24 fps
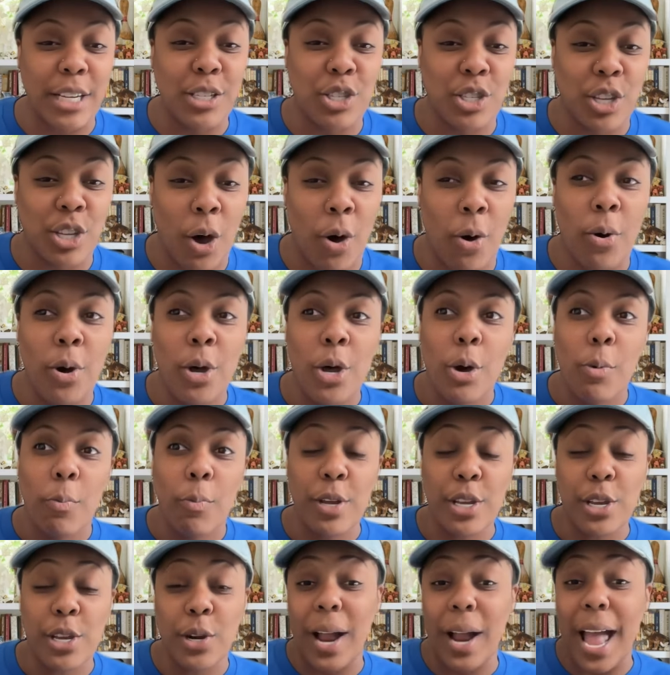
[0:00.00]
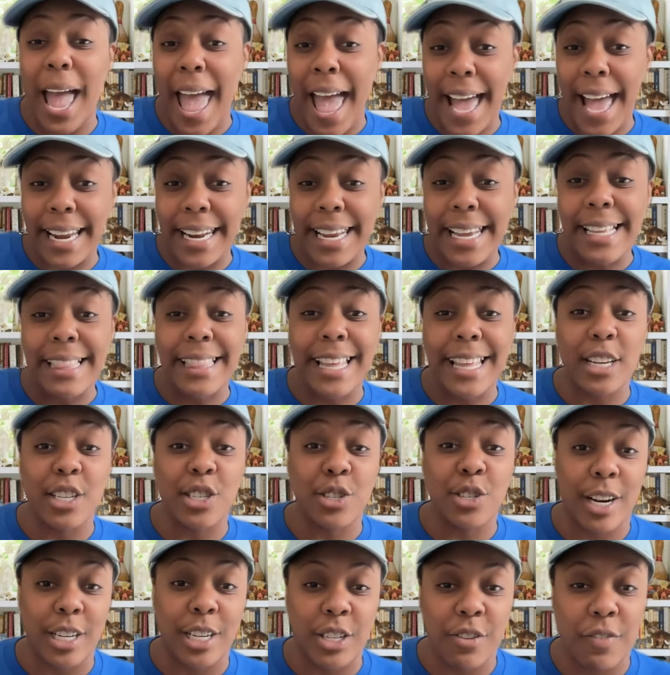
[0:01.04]
So when you're adding that
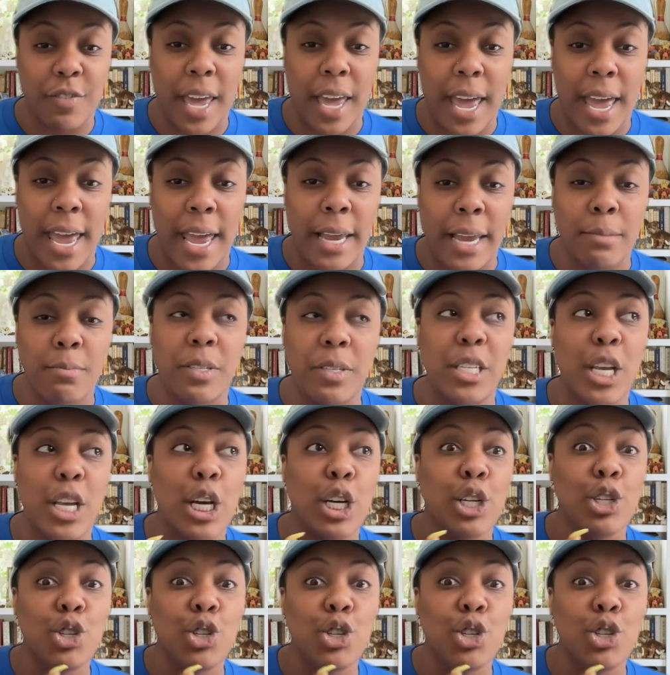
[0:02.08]
stretch of games